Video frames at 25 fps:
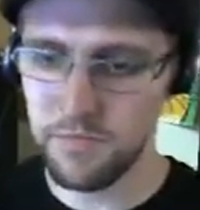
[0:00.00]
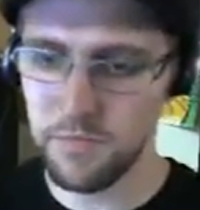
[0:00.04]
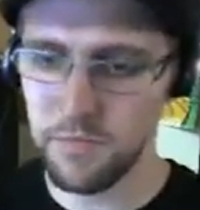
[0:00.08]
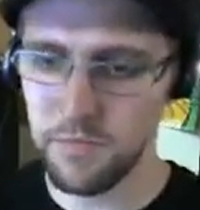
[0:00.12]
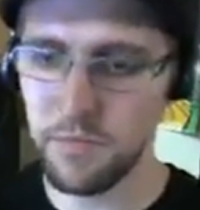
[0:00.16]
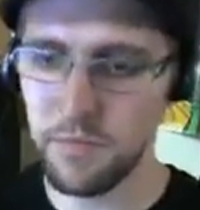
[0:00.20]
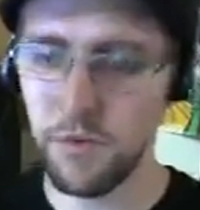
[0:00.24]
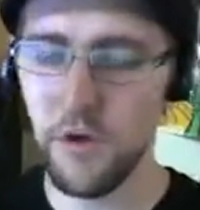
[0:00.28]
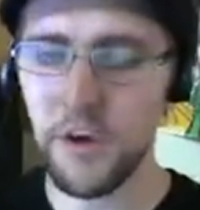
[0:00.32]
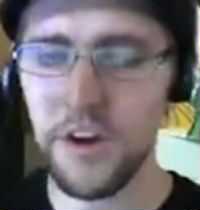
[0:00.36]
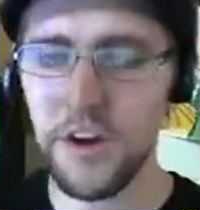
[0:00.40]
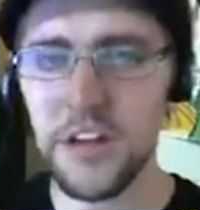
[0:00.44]

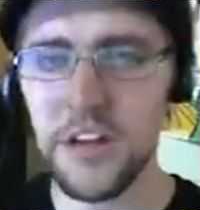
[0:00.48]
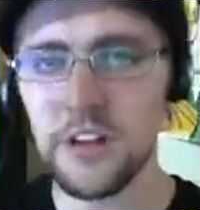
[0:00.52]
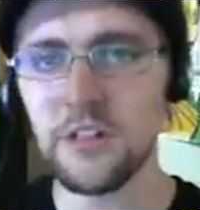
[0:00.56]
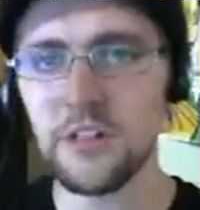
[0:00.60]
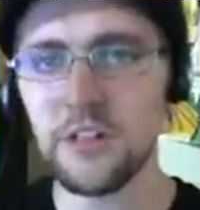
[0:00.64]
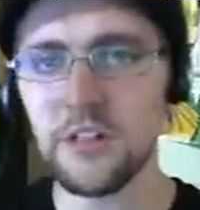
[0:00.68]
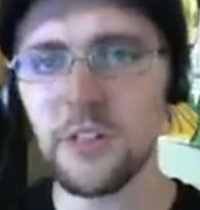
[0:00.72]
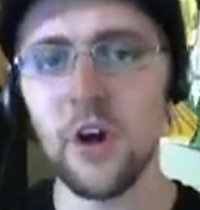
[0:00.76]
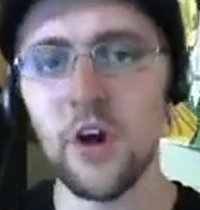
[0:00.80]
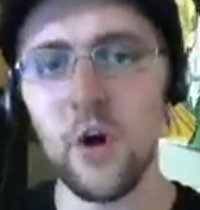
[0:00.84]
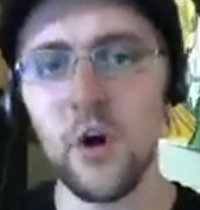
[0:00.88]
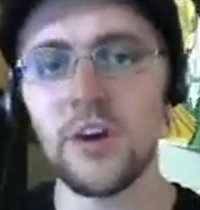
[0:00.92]
pretty
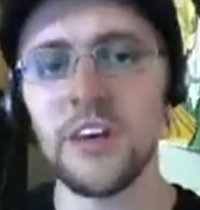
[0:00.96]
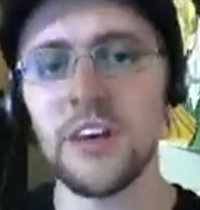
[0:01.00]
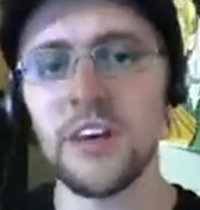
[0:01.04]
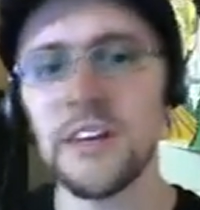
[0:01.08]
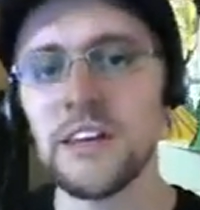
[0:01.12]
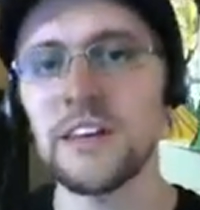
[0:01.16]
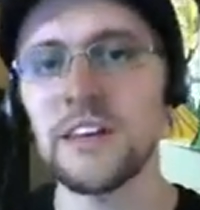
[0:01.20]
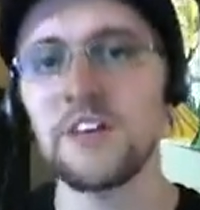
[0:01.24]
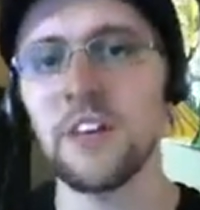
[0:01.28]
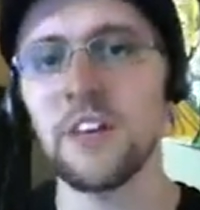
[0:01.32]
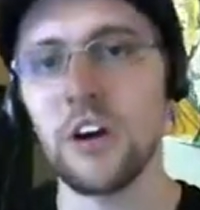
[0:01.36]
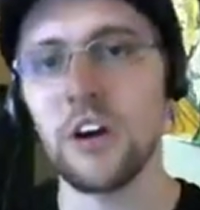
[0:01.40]
low-key
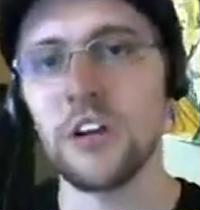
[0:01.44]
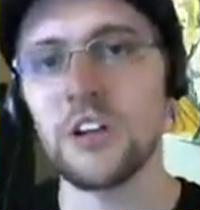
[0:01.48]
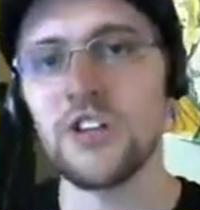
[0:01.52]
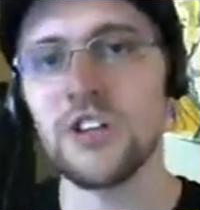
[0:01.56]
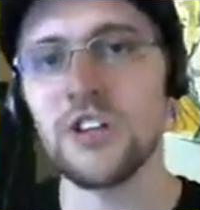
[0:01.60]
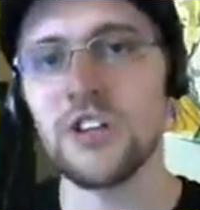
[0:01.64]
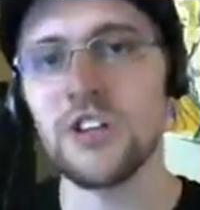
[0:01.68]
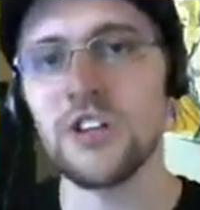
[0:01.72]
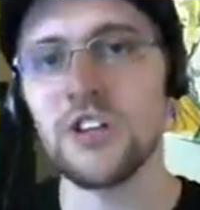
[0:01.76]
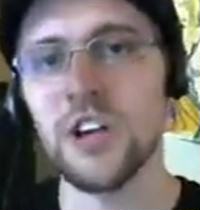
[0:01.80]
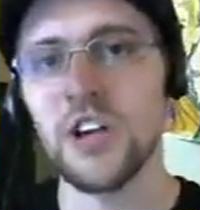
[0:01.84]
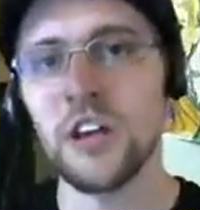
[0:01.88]

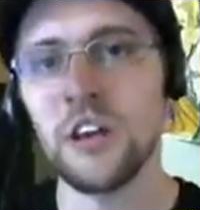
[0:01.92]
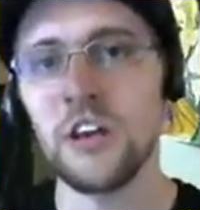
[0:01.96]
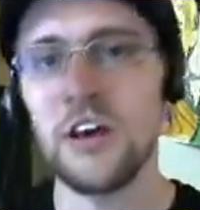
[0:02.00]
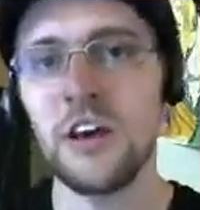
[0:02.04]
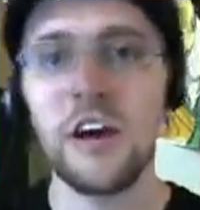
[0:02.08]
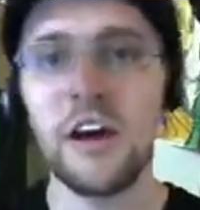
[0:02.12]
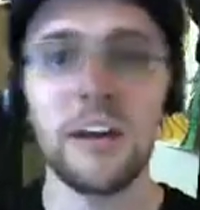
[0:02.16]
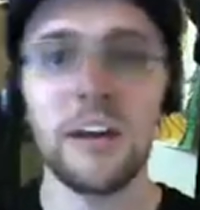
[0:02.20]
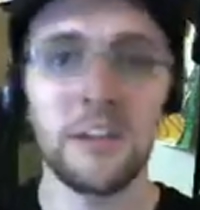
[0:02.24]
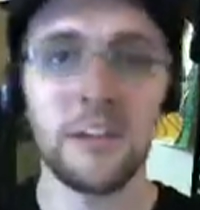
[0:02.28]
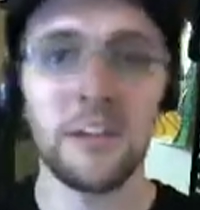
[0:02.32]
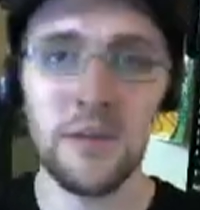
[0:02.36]
dungeon
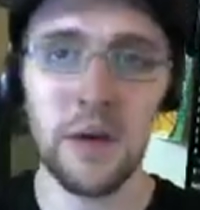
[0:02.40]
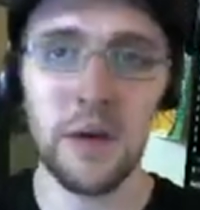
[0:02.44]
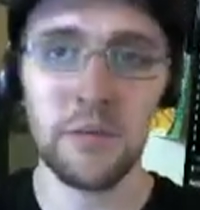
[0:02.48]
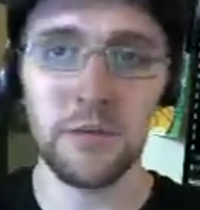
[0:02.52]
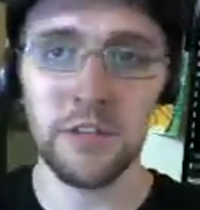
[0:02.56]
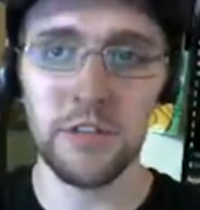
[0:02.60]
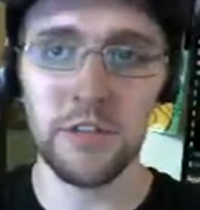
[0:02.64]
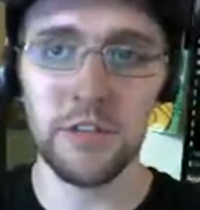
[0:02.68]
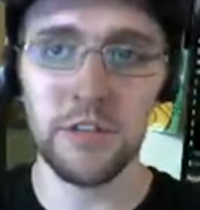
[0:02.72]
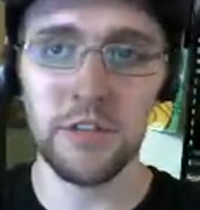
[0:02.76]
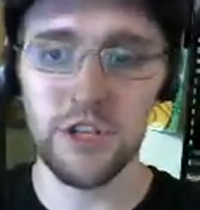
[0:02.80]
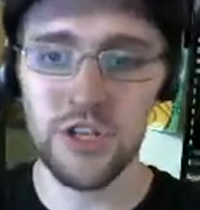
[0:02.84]
to be able to
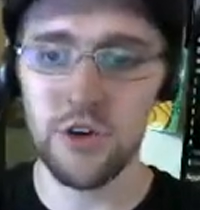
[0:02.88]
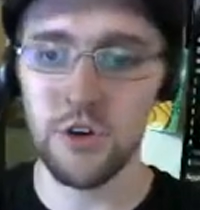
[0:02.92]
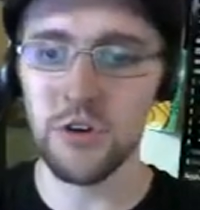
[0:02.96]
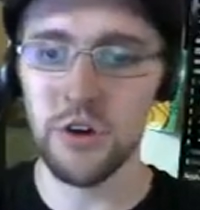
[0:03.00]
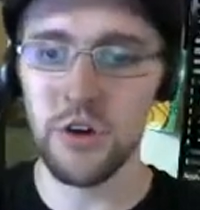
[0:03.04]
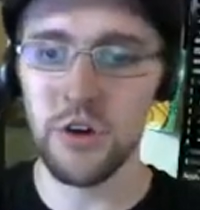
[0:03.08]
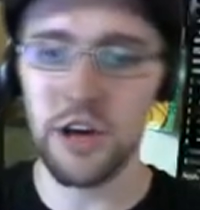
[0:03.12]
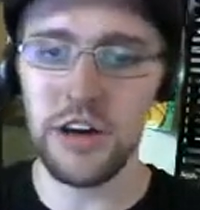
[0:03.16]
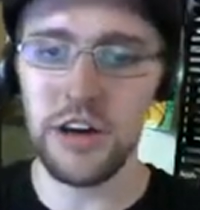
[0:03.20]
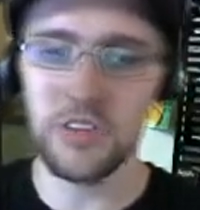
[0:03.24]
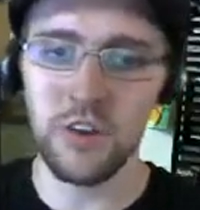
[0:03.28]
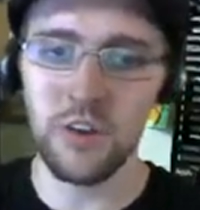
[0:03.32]
show you
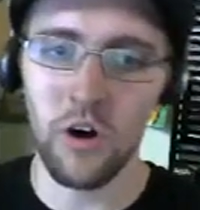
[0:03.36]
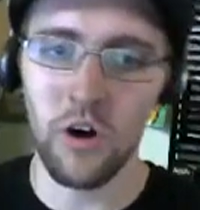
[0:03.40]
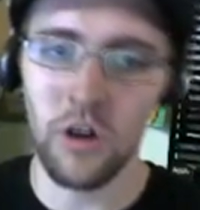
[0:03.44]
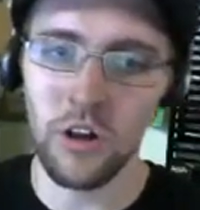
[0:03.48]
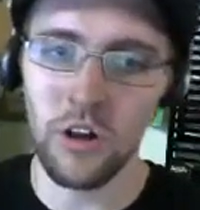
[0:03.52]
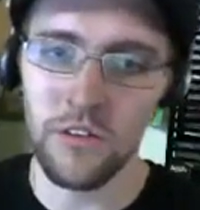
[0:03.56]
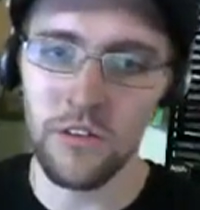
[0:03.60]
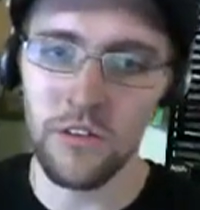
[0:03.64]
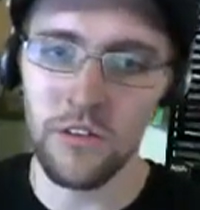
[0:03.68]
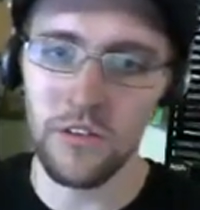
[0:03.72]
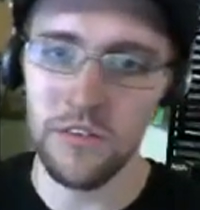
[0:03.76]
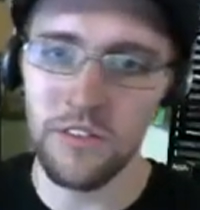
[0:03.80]
guys all of
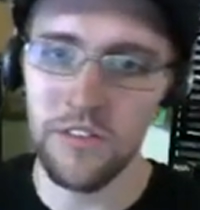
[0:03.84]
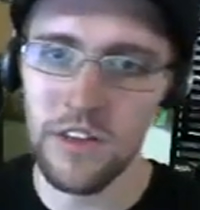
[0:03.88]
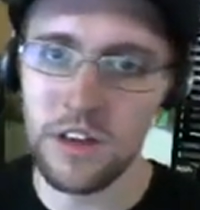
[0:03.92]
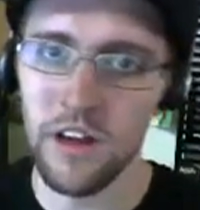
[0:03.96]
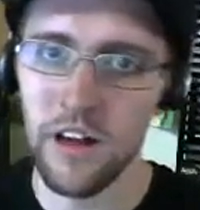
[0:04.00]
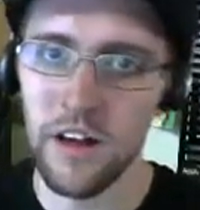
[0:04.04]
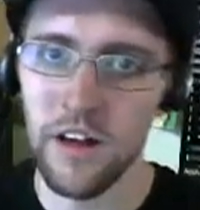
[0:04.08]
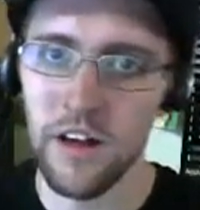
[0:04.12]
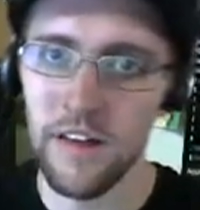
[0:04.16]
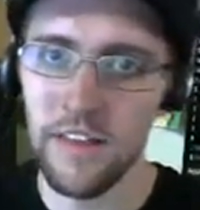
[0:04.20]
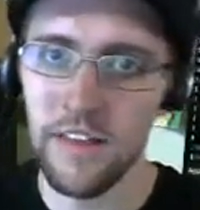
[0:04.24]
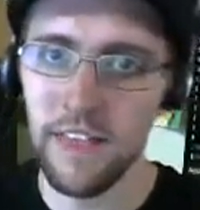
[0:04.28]
this,
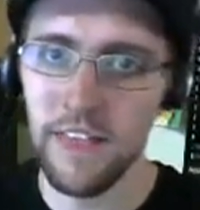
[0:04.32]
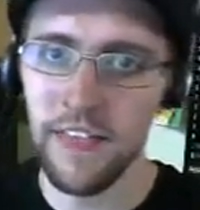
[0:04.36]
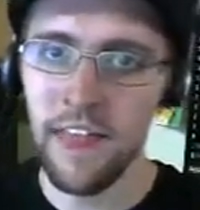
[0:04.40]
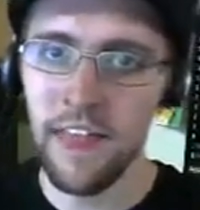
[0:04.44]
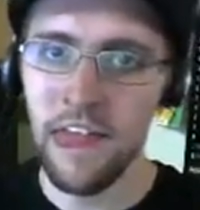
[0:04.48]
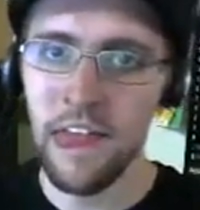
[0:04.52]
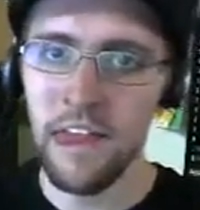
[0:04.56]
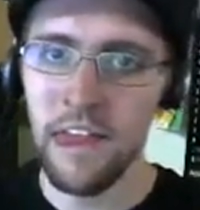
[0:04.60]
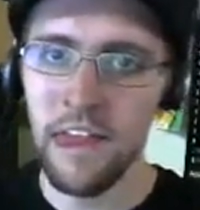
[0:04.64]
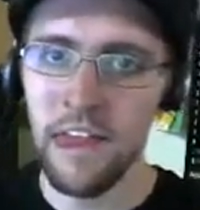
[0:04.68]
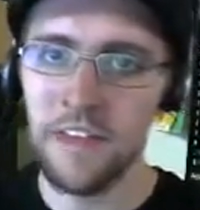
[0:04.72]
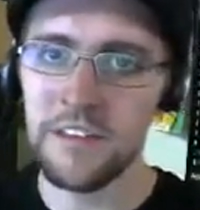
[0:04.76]
uh,
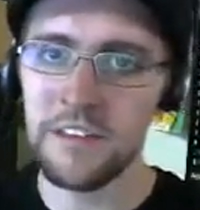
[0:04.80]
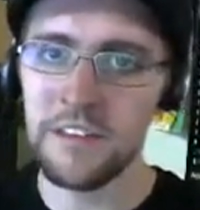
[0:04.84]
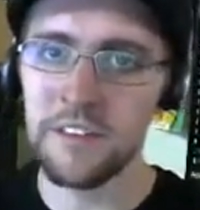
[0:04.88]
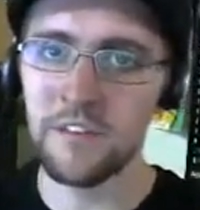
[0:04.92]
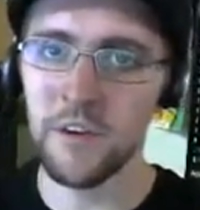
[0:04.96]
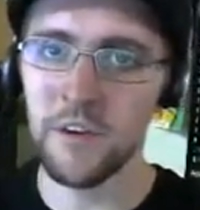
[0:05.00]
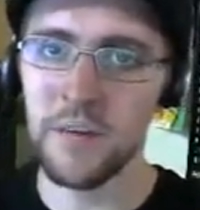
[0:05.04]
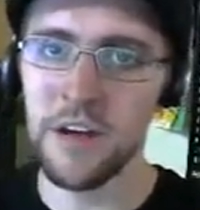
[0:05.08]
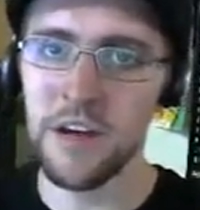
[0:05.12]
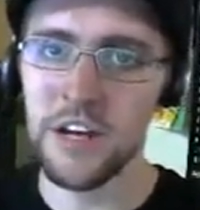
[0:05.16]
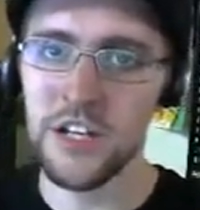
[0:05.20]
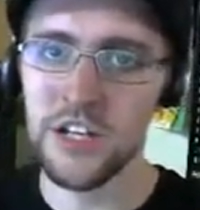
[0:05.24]
this
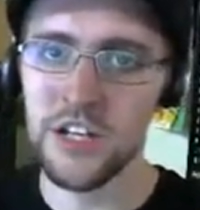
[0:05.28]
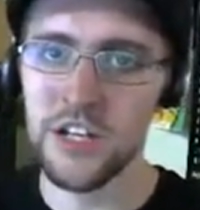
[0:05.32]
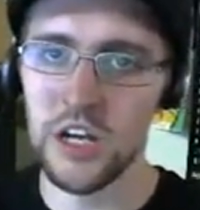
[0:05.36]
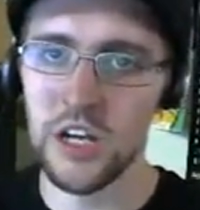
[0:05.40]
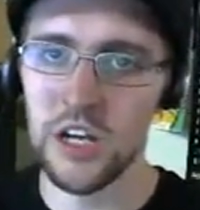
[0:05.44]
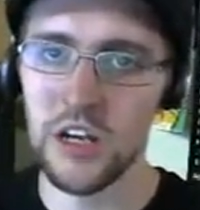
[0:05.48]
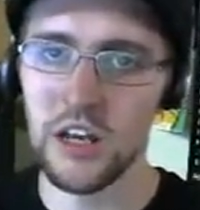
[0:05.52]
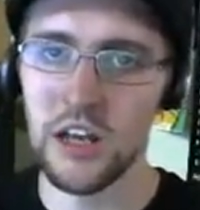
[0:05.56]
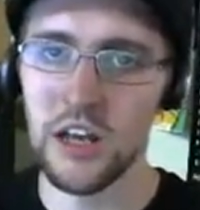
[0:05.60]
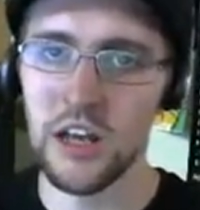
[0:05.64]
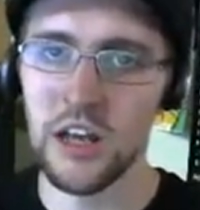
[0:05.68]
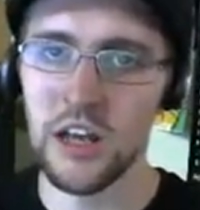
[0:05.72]
information
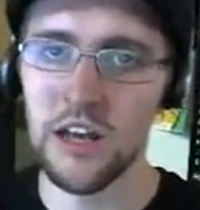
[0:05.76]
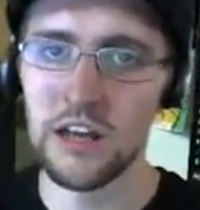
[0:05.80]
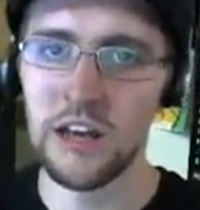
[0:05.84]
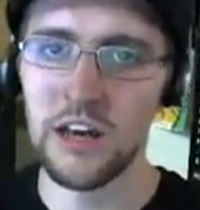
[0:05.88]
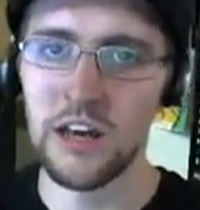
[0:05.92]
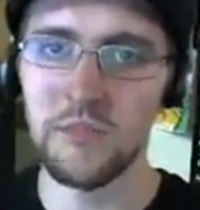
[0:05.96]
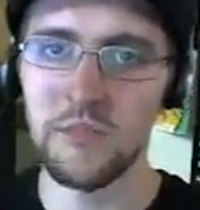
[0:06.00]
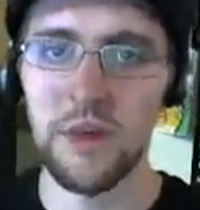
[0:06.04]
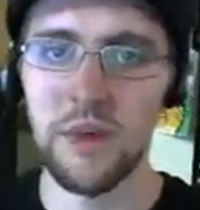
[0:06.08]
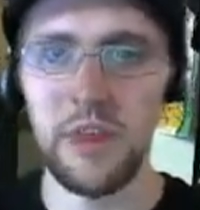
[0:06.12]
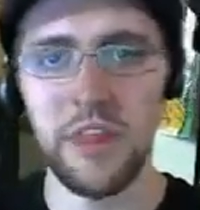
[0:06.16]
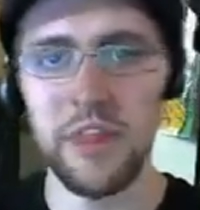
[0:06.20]
and kind of
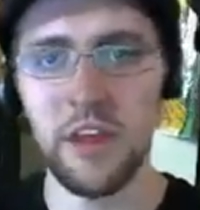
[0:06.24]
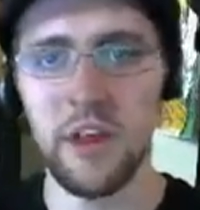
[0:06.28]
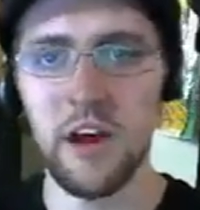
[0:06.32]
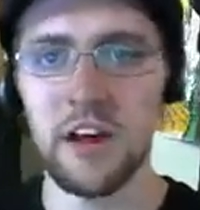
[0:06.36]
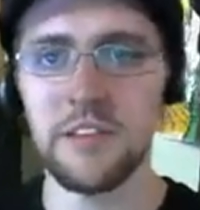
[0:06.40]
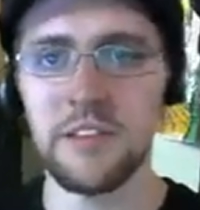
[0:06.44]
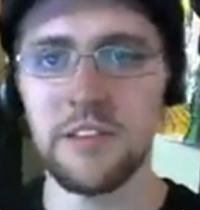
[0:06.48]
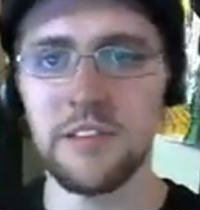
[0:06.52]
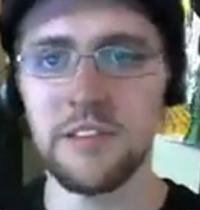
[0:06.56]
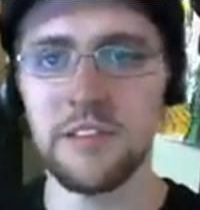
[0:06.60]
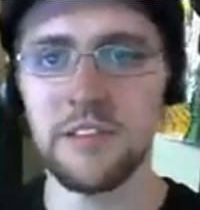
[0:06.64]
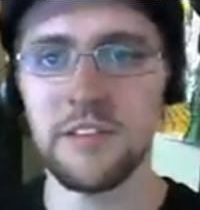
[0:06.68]
my thoughts.